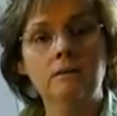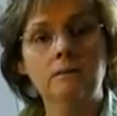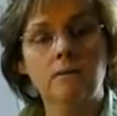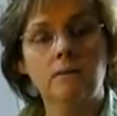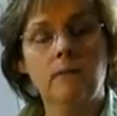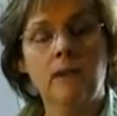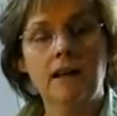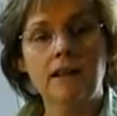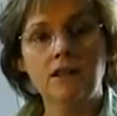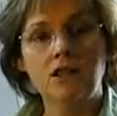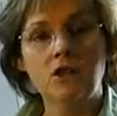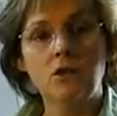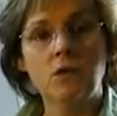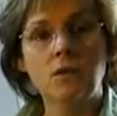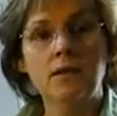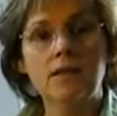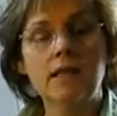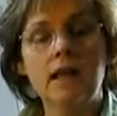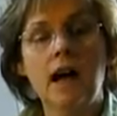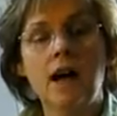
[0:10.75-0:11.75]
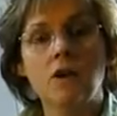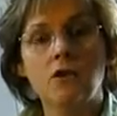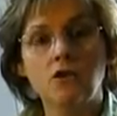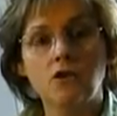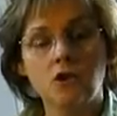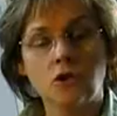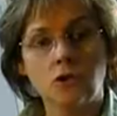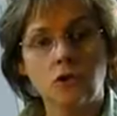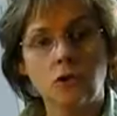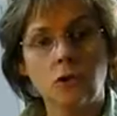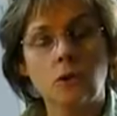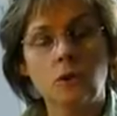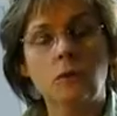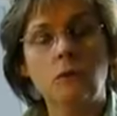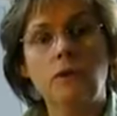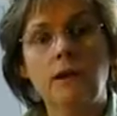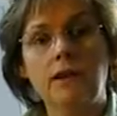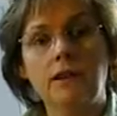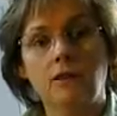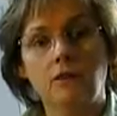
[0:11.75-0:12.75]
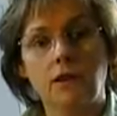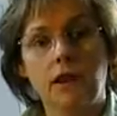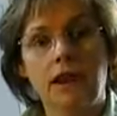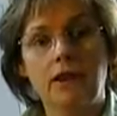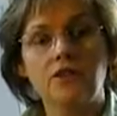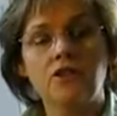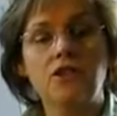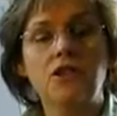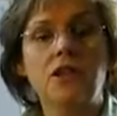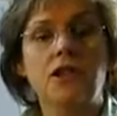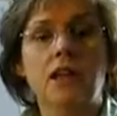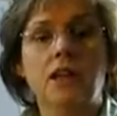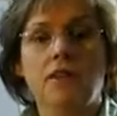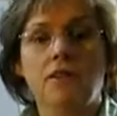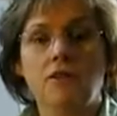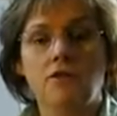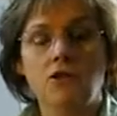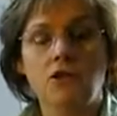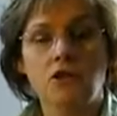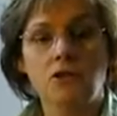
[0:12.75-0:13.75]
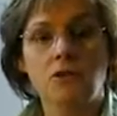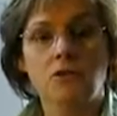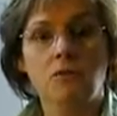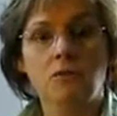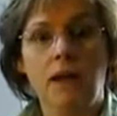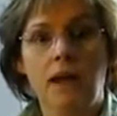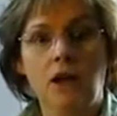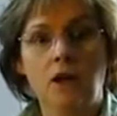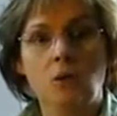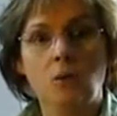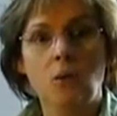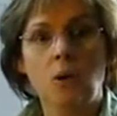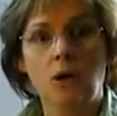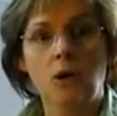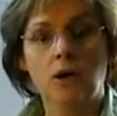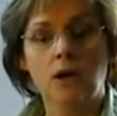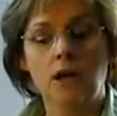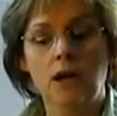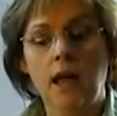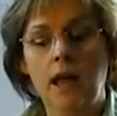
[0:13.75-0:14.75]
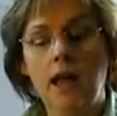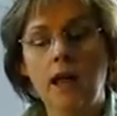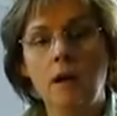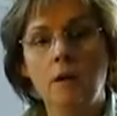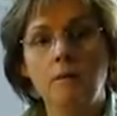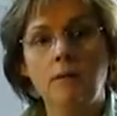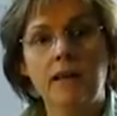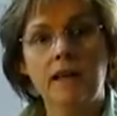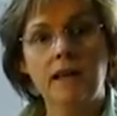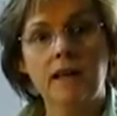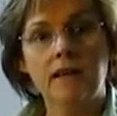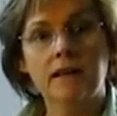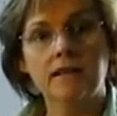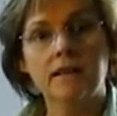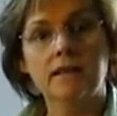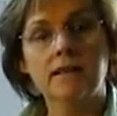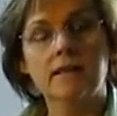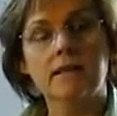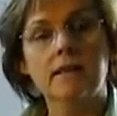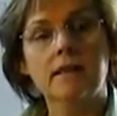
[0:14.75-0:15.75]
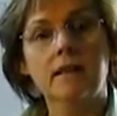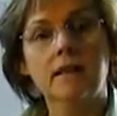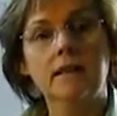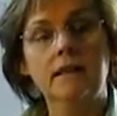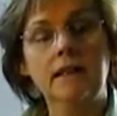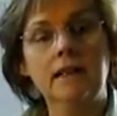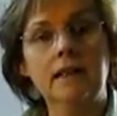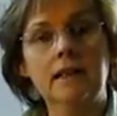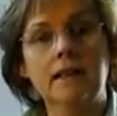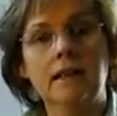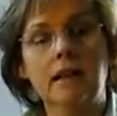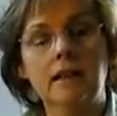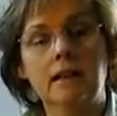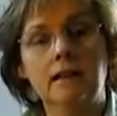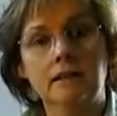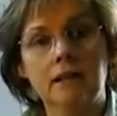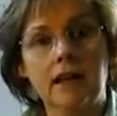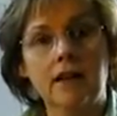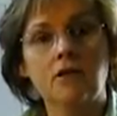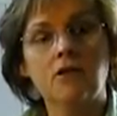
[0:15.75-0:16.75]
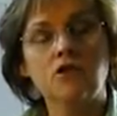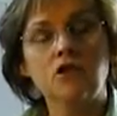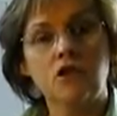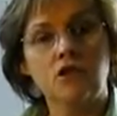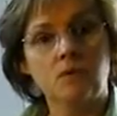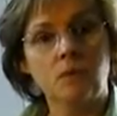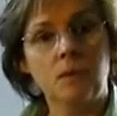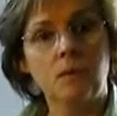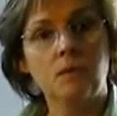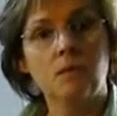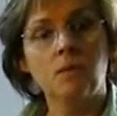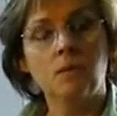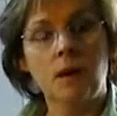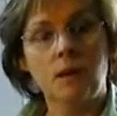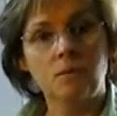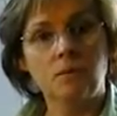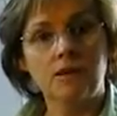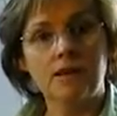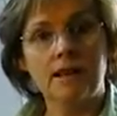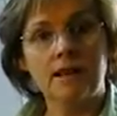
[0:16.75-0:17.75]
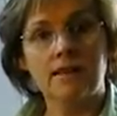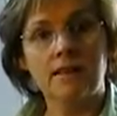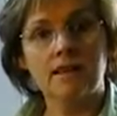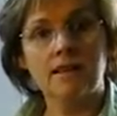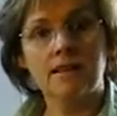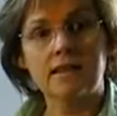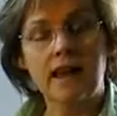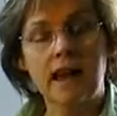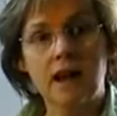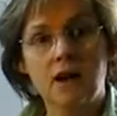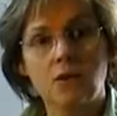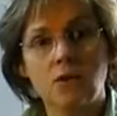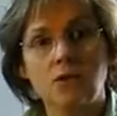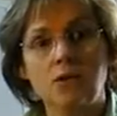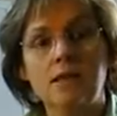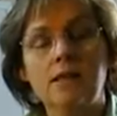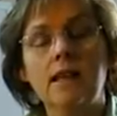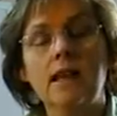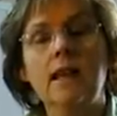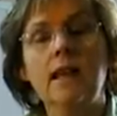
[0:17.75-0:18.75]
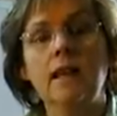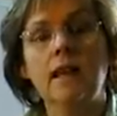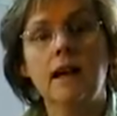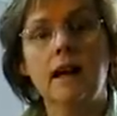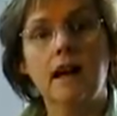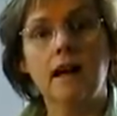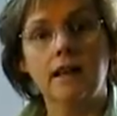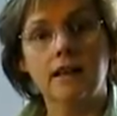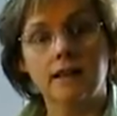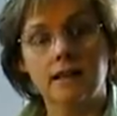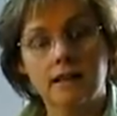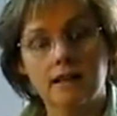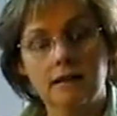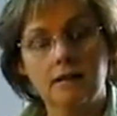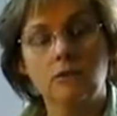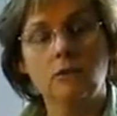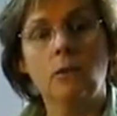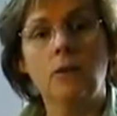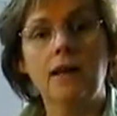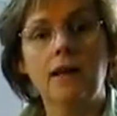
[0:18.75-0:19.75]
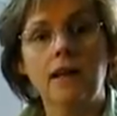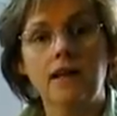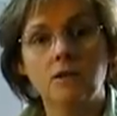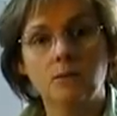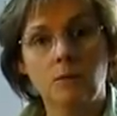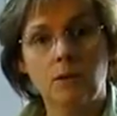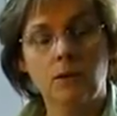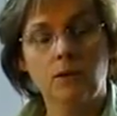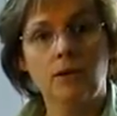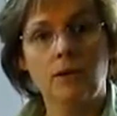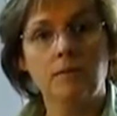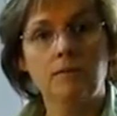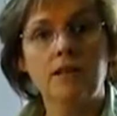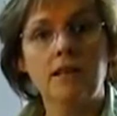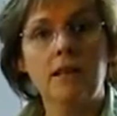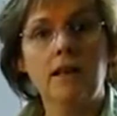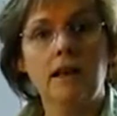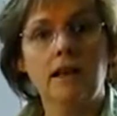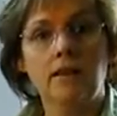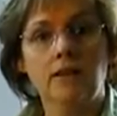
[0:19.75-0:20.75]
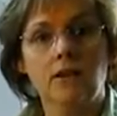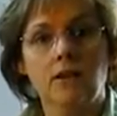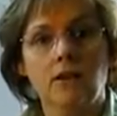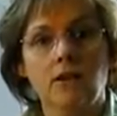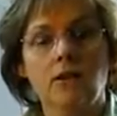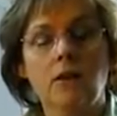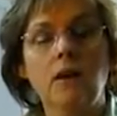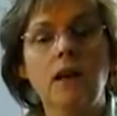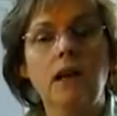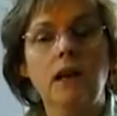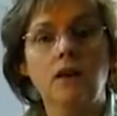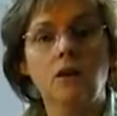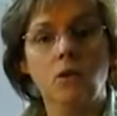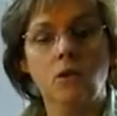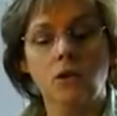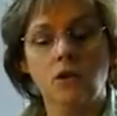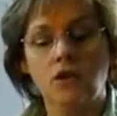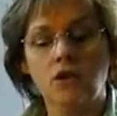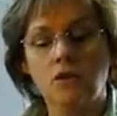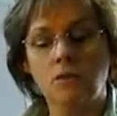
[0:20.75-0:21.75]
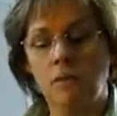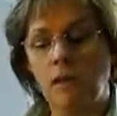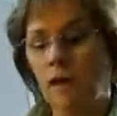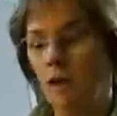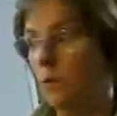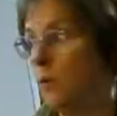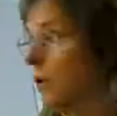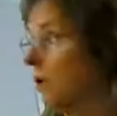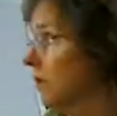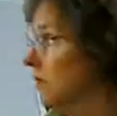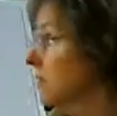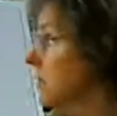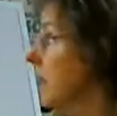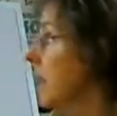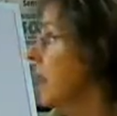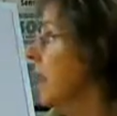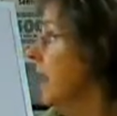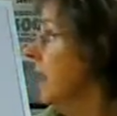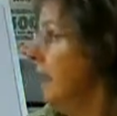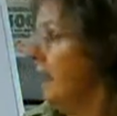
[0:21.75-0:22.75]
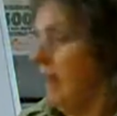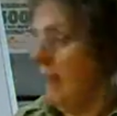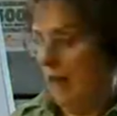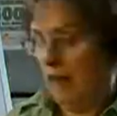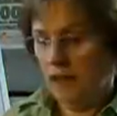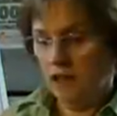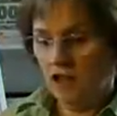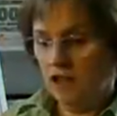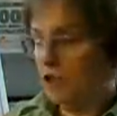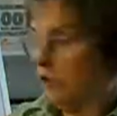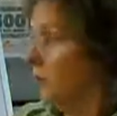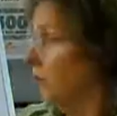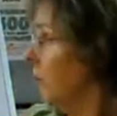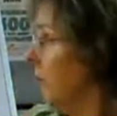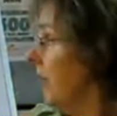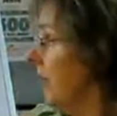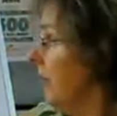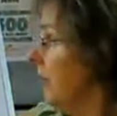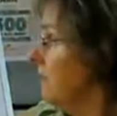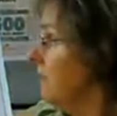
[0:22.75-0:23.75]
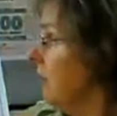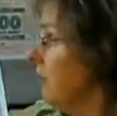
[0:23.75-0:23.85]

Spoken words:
my students how to bring their letters together to make a word, because letters just represent the sounds and we need to pull them together in order to make words. And so we have